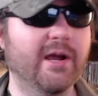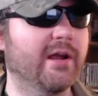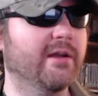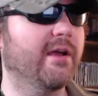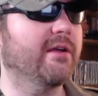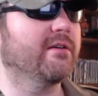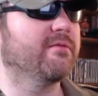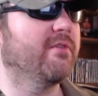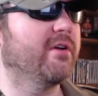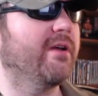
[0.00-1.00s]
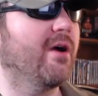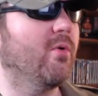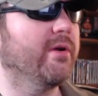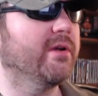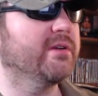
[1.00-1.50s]
and the name this
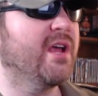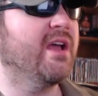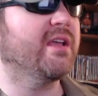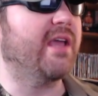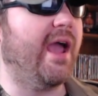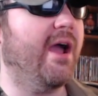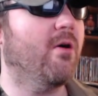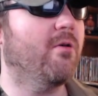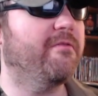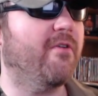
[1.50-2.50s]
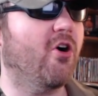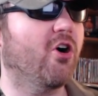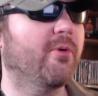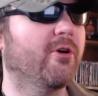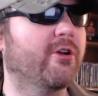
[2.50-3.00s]
video is Cow
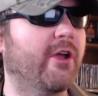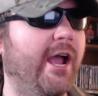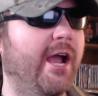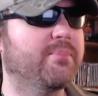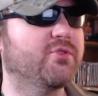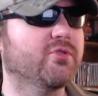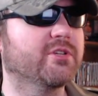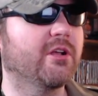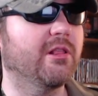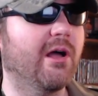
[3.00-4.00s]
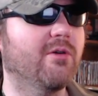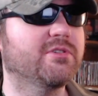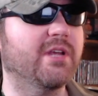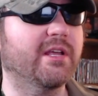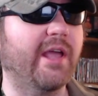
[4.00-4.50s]
Farmer Captures
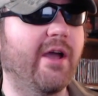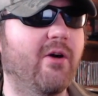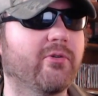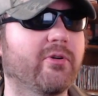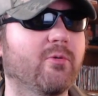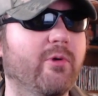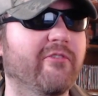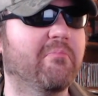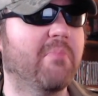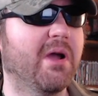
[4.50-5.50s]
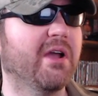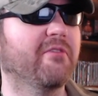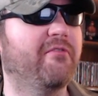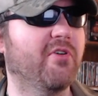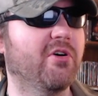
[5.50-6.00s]
Close Encounter with
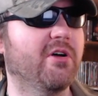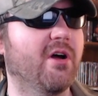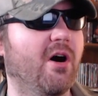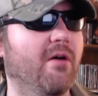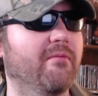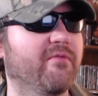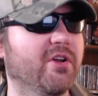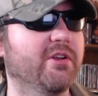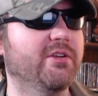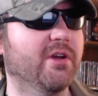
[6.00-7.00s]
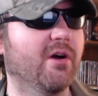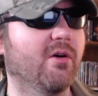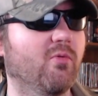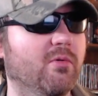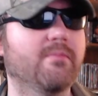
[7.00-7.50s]
Bigfoot on
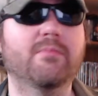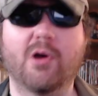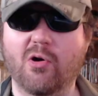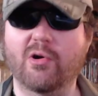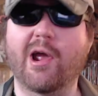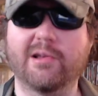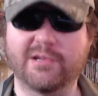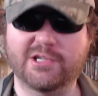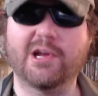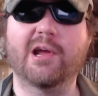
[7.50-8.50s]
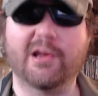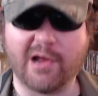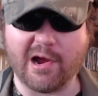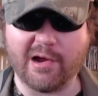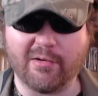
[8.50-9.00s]
Video. Okay, let's check it
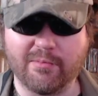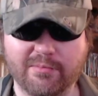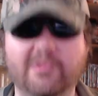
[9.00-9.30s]
out.